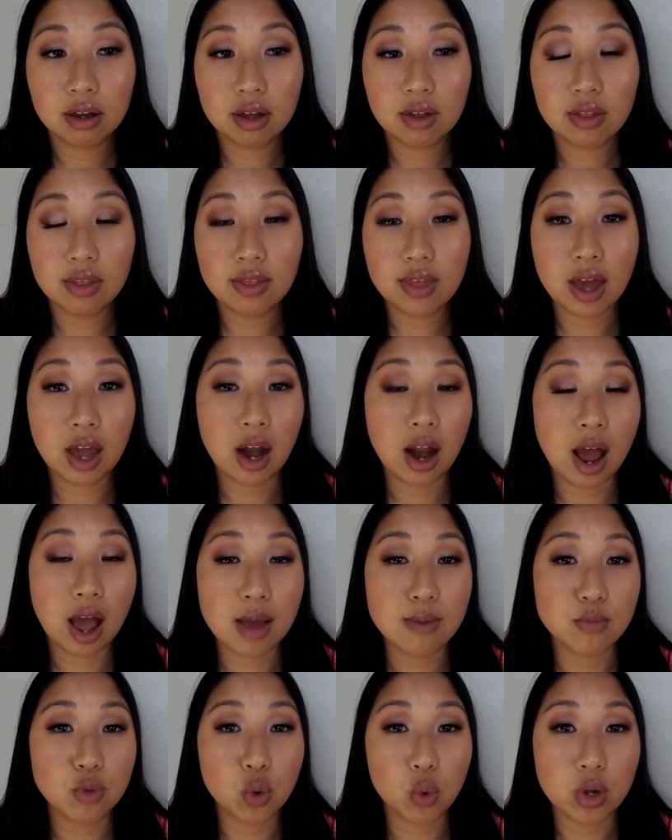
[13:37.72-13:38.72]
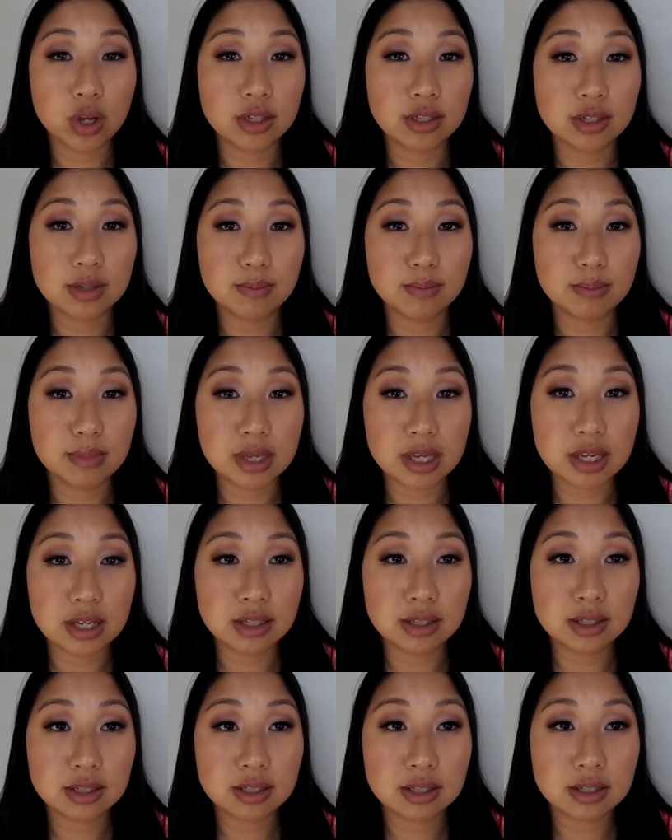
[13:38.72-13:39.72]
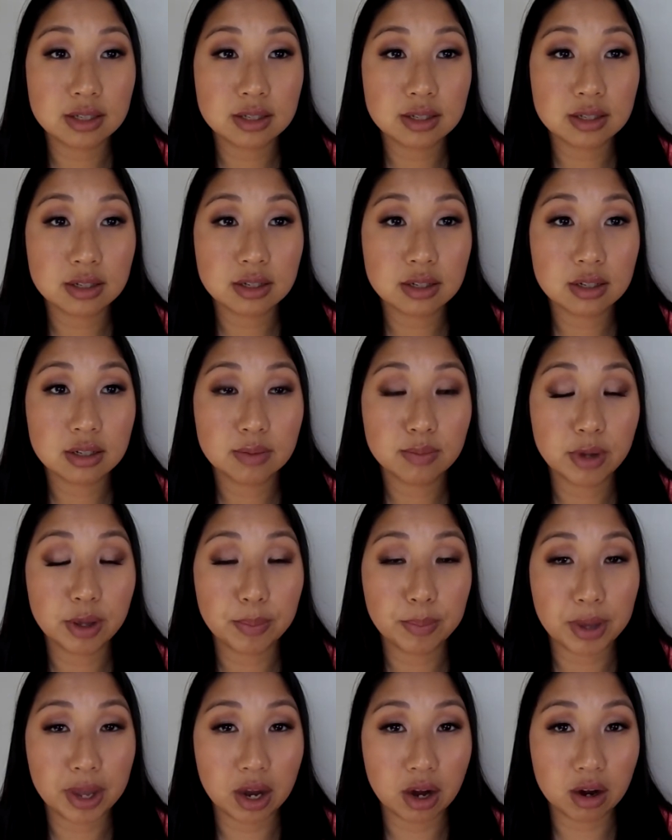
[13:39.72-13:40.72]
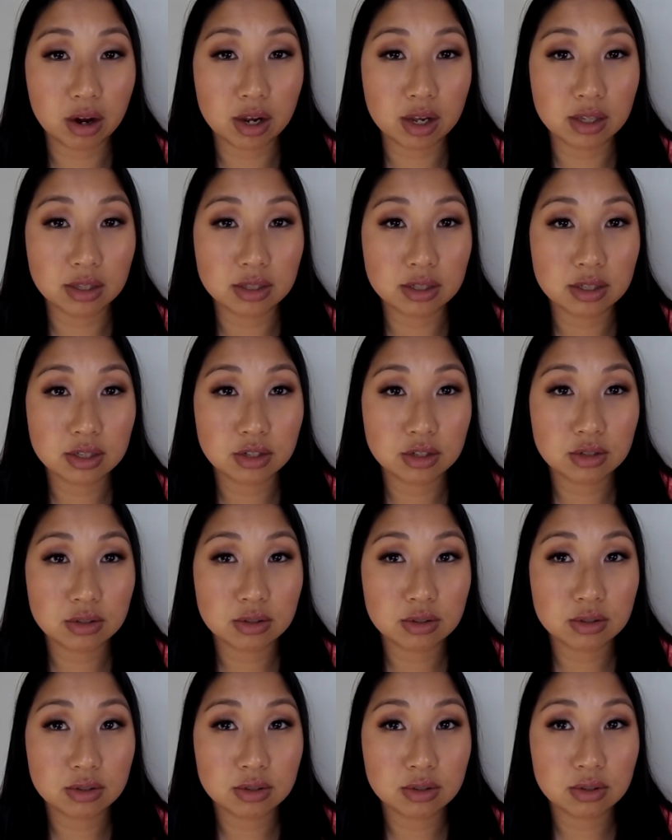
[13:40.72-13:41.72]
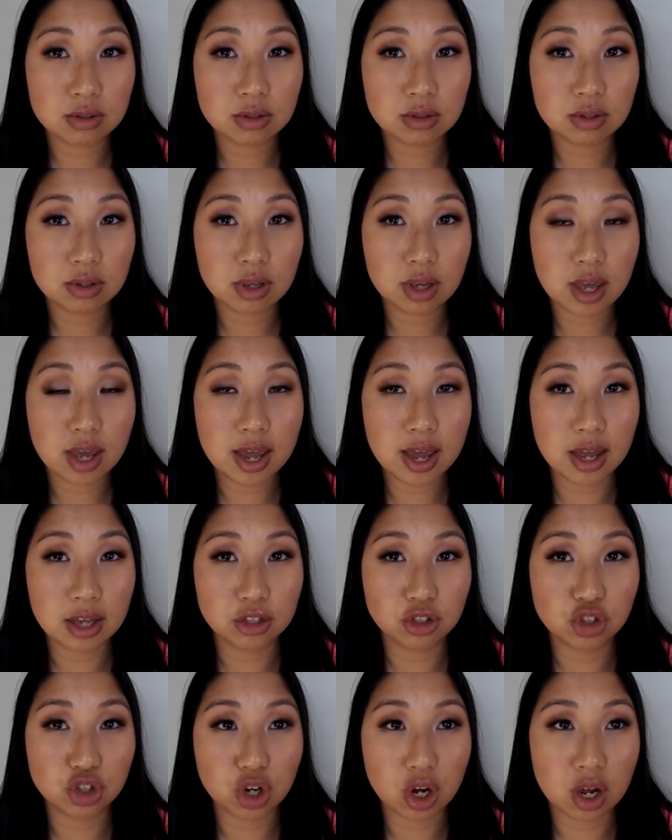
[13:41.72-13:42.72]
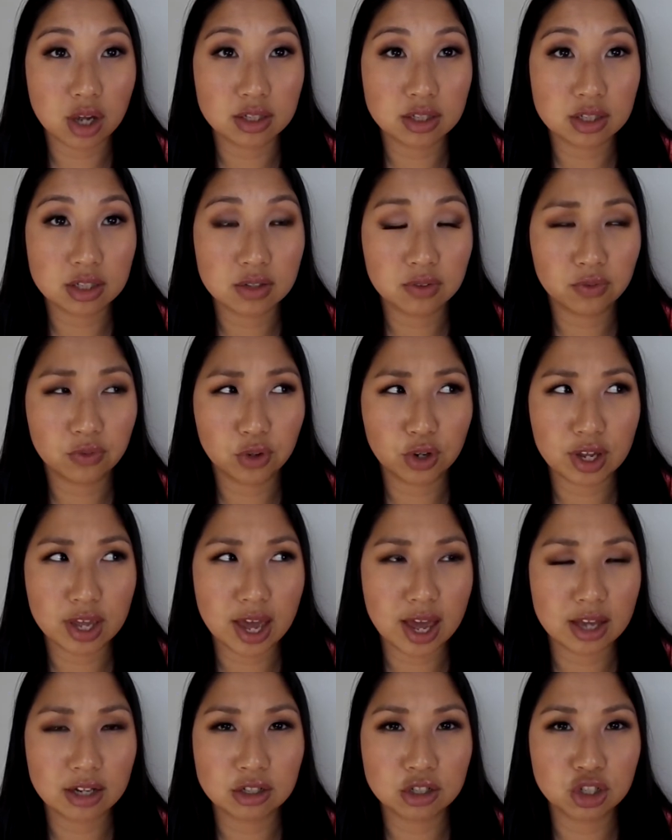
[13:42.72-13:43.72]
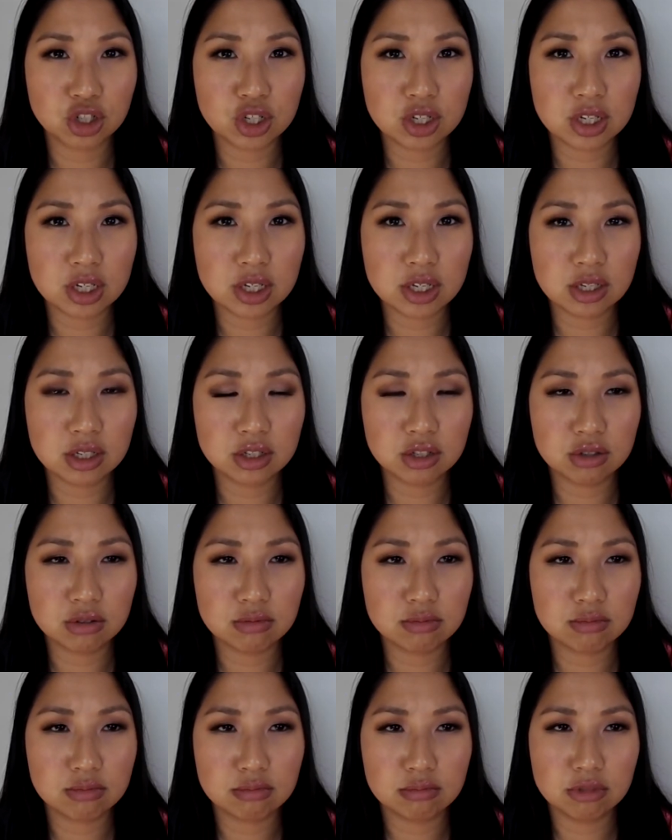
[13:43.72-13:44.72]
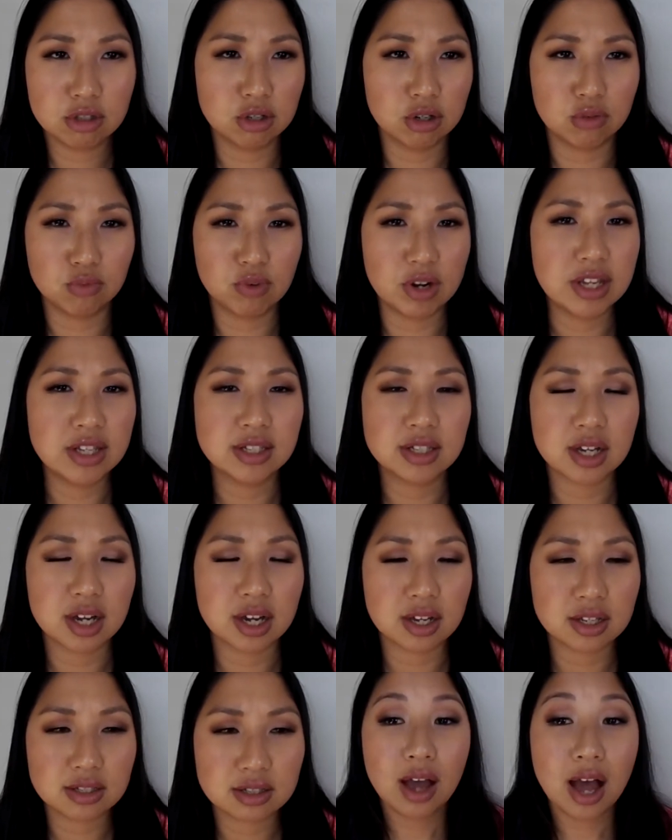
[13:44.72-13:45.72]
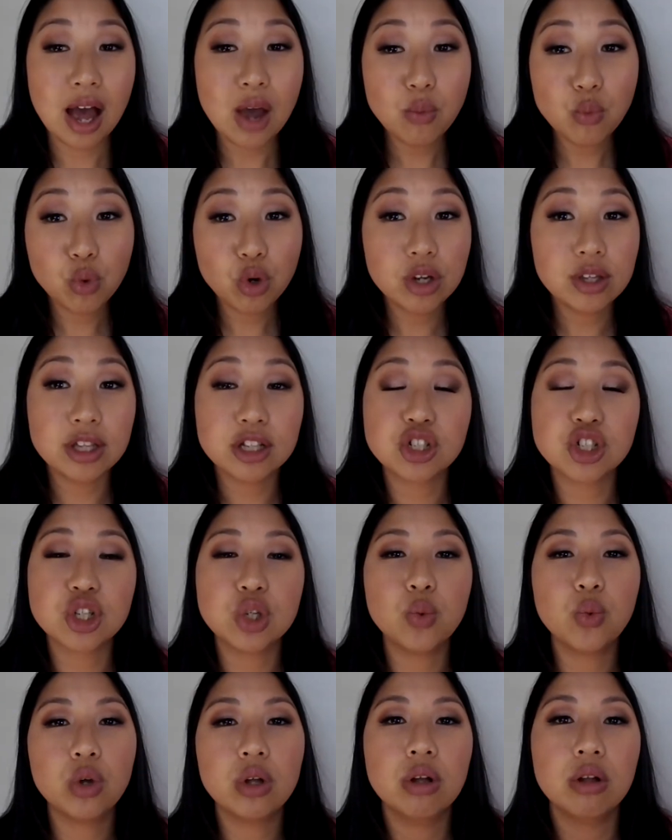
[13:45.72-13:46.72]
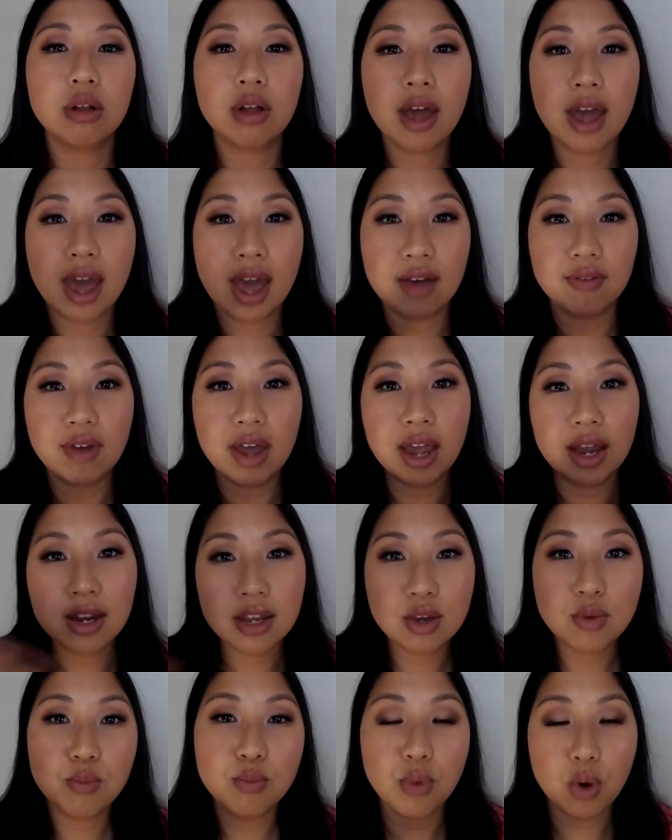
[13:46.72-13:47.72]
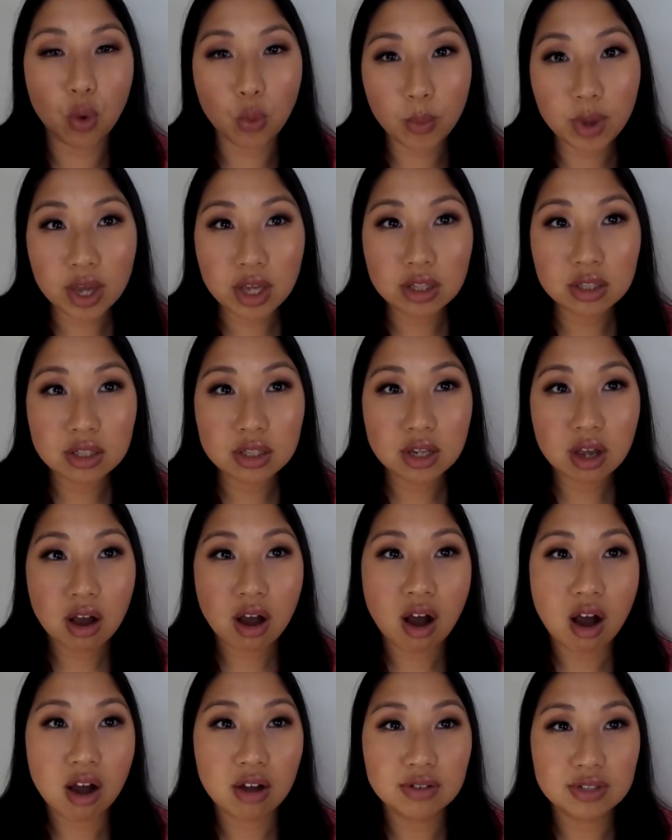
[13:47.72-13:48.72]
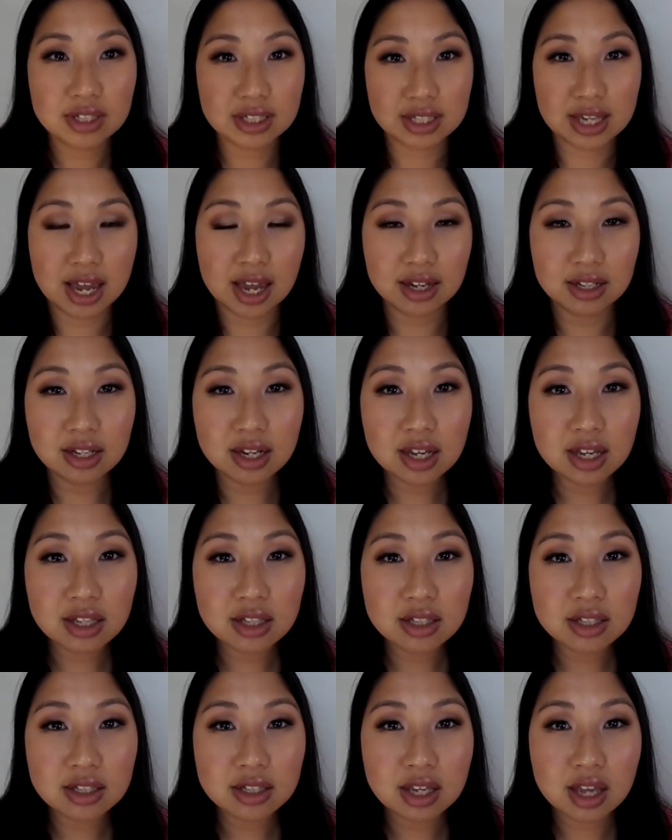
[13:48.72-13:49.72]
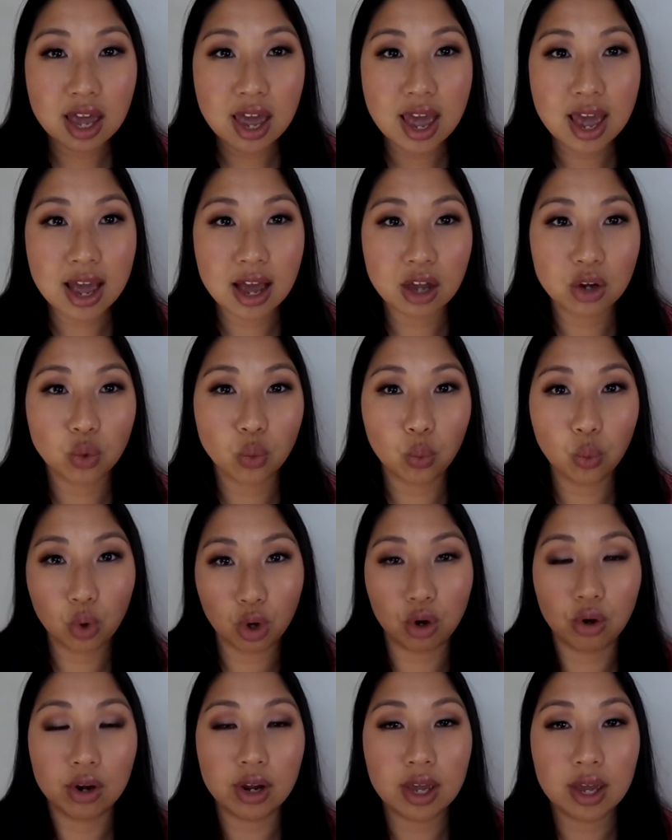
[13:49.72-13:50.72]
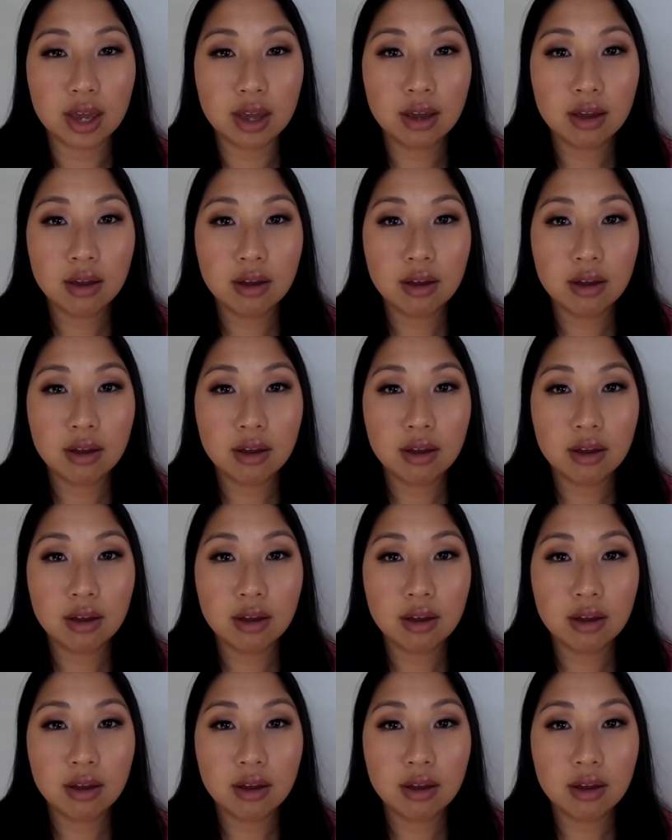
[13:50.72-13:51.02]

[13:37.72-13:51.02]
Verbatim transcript: that I'm going to meet my parents and just forget she, you know, raised us. I'm worried that she will have any moments of sadness and worry